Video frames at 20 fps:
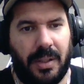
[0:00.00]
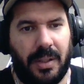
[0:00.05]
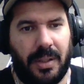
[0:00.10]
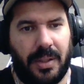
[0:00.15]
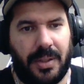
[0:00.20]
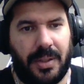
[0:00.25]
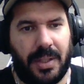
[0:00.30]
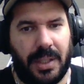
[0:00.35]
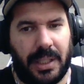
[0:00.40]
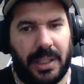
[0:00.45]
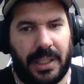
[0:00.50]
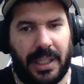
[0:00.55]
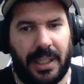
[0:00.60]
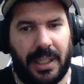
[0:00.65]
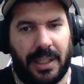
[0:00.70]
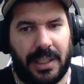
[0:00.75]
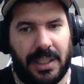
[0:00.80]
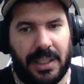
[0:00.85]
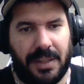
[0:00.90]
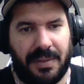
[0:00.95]
the king
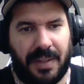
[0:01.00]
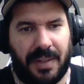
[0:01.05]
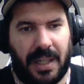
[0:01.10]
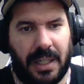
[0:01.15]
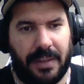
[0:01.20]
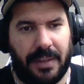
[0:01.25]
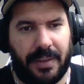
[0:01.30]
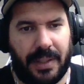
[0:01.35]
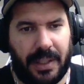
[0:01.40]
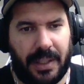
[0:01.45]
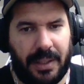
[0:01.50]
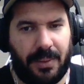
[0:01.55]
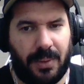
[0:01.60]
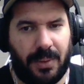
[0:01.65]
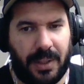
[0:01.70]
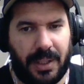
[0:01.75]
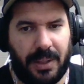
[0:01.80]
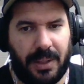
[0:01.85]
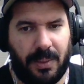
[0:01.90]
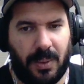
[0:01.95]
on e5.
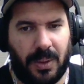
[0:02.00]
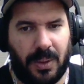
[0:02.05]
He will